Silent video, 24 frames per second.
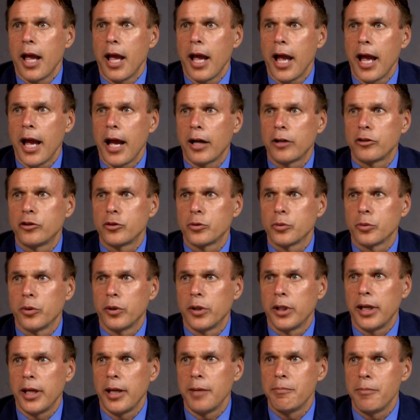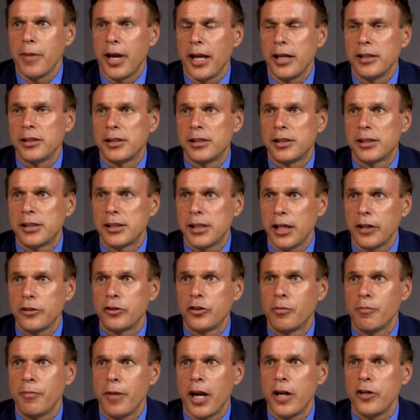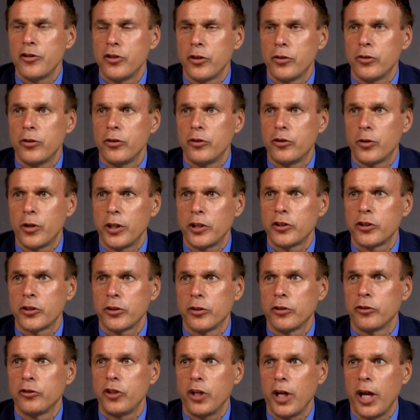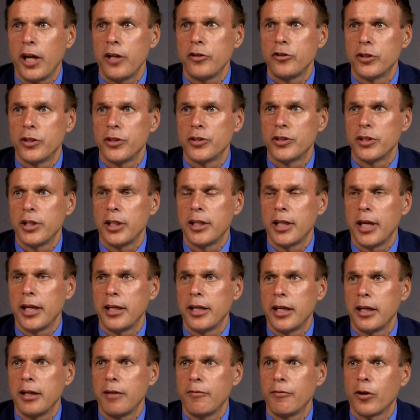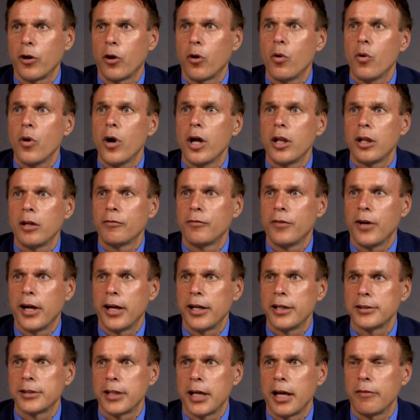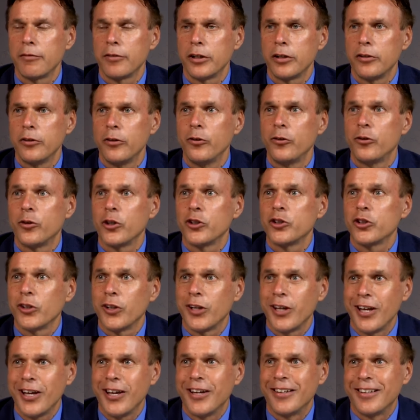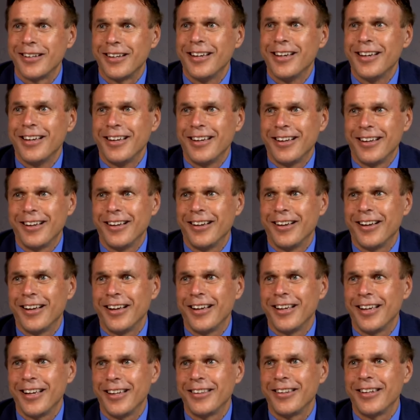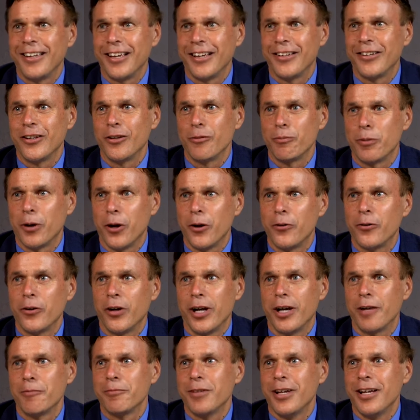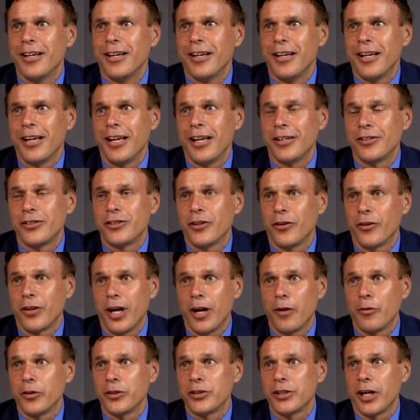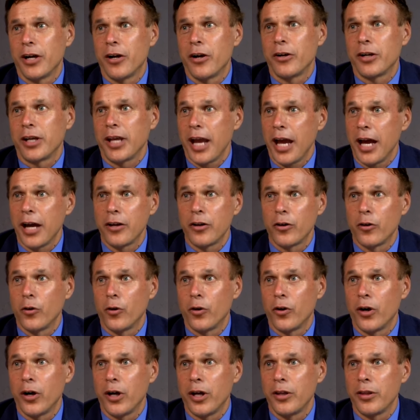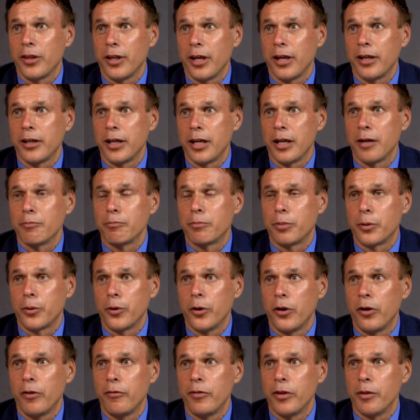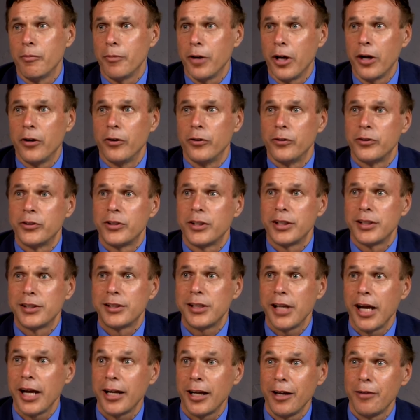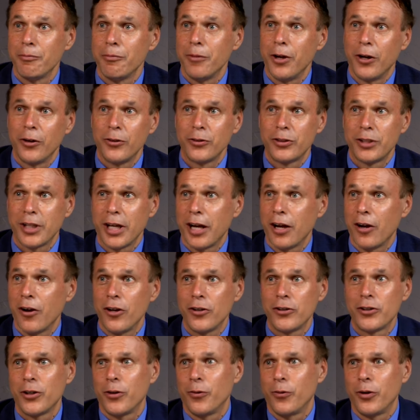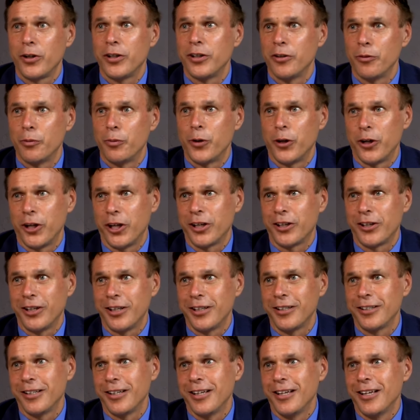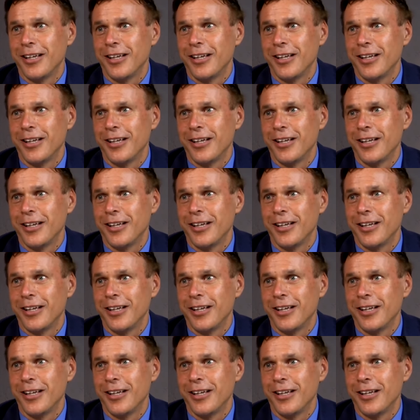actually made such major nutritional changes that they didn't even qualify as having a nutrition hit at the end of the program. And so that was our category that improved the most. The second most I also wouldn't have predicted,